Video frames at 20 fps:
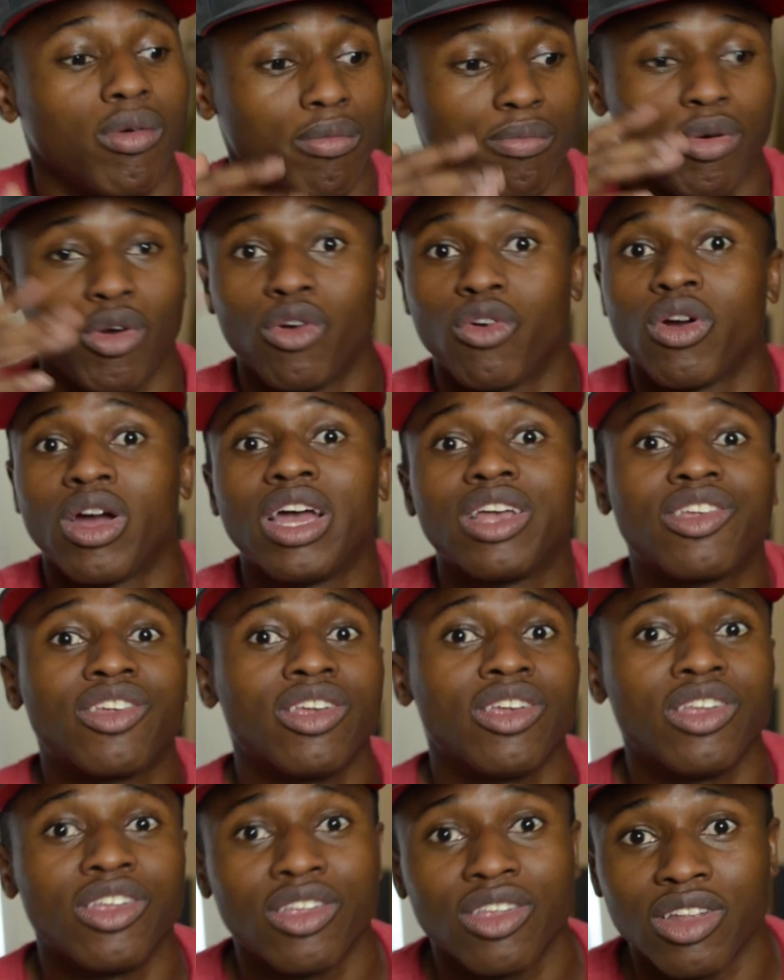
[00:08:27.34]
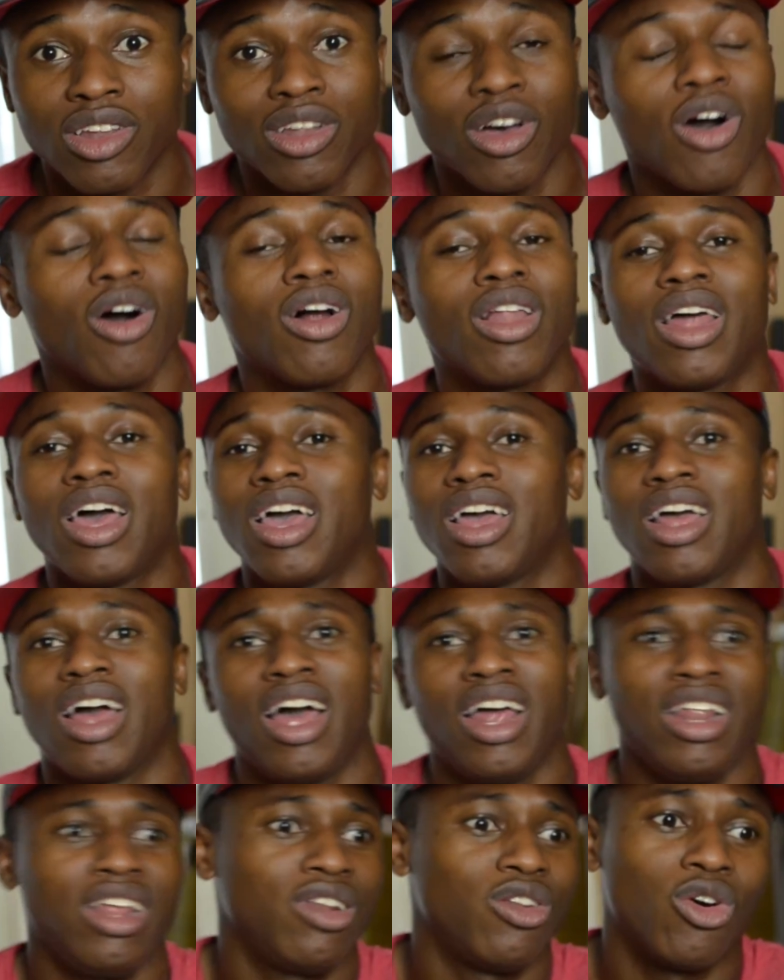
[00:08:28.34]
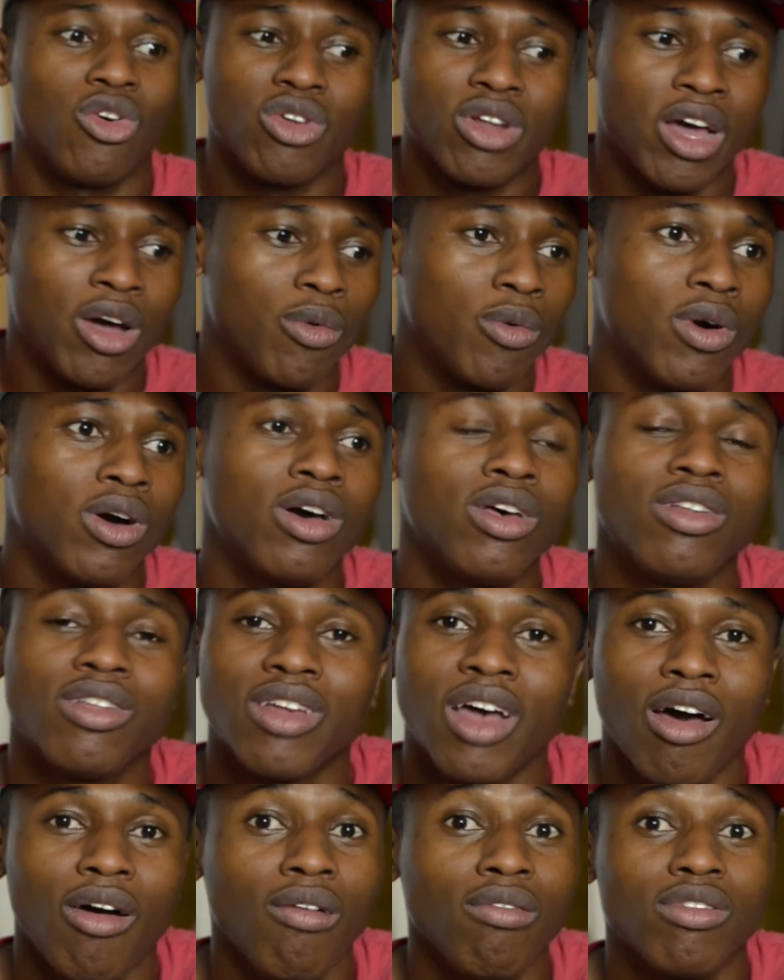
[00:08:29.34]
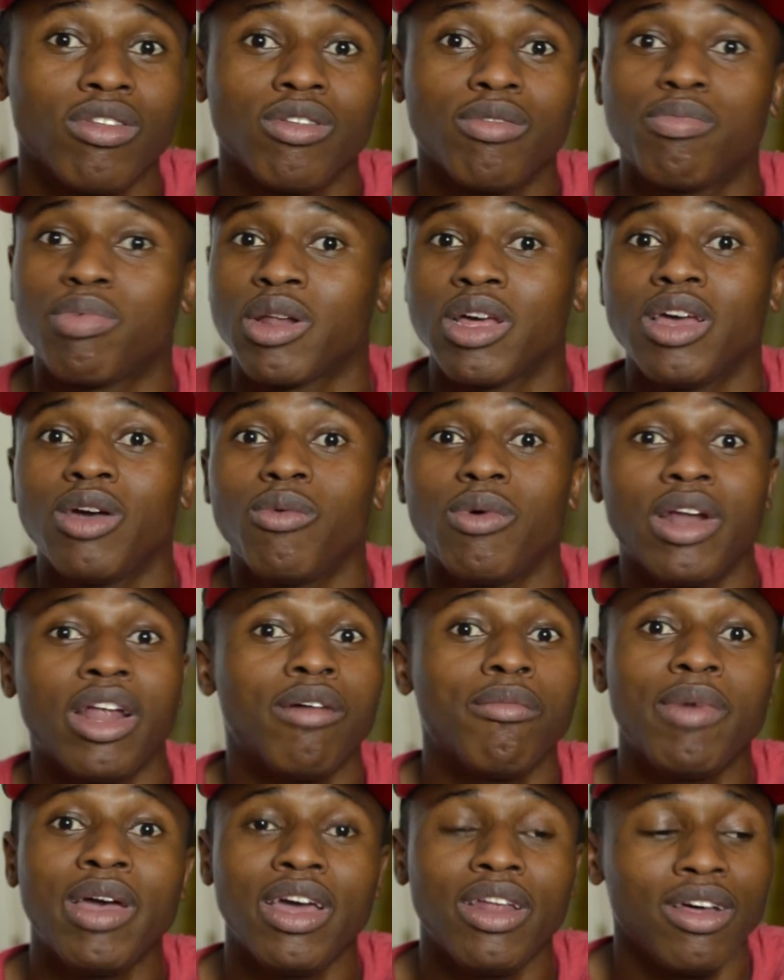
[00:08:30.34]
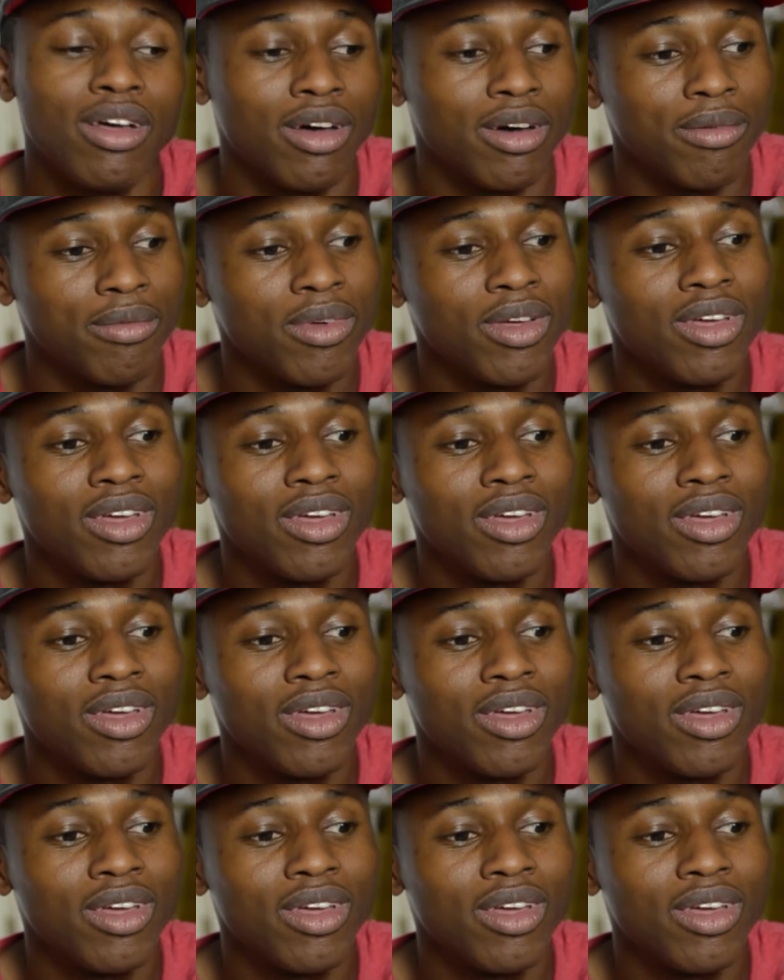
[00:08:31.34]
progressions, and all that. I didn't know what that was. I was just playing what I made up,